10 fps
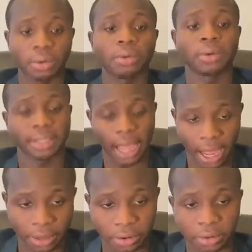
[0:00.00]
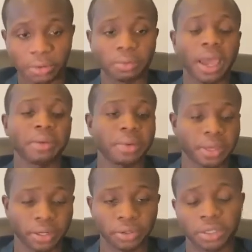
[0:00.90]
reside or who may be
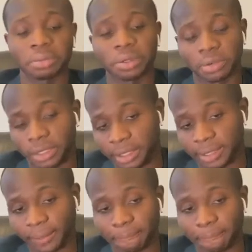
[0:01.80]
in those communities.